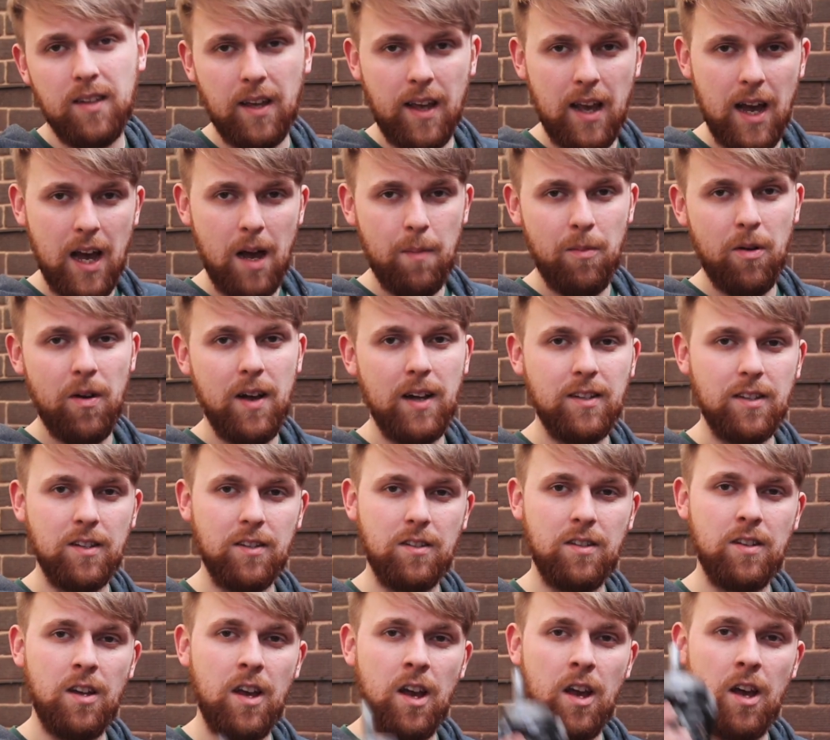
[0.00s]

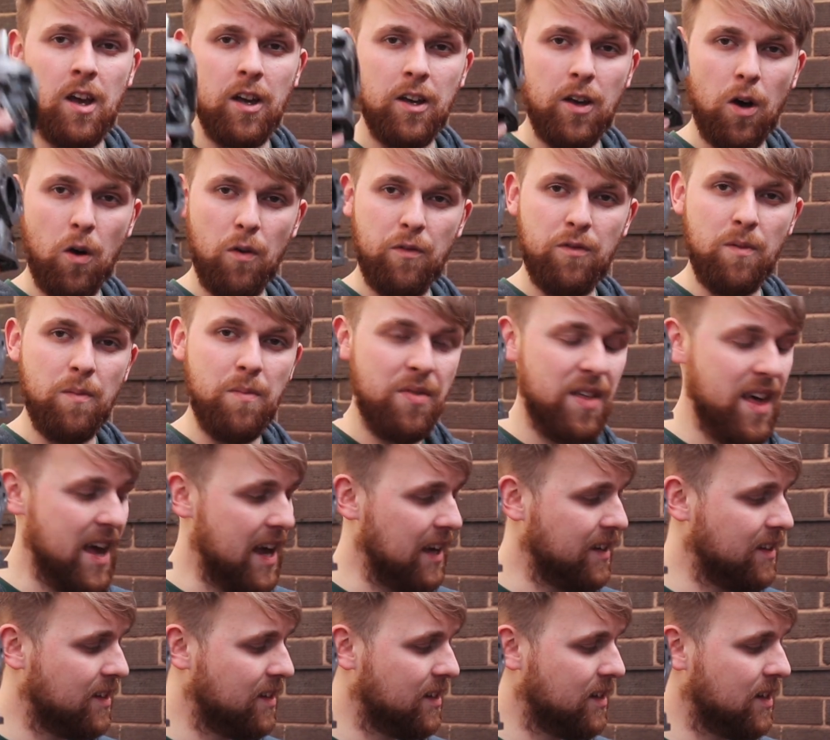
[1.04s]
carburetors go from
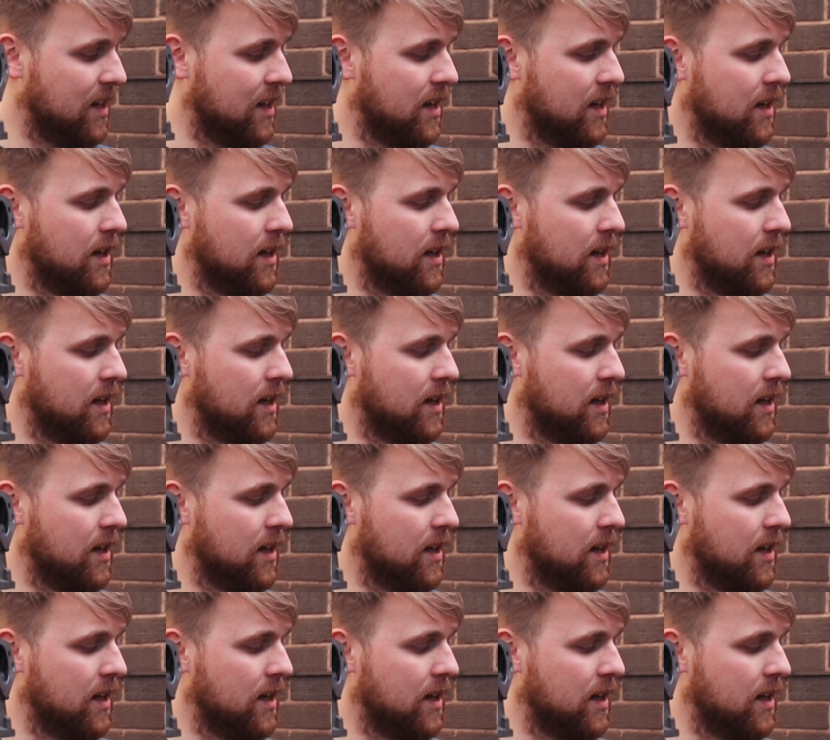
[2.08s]
this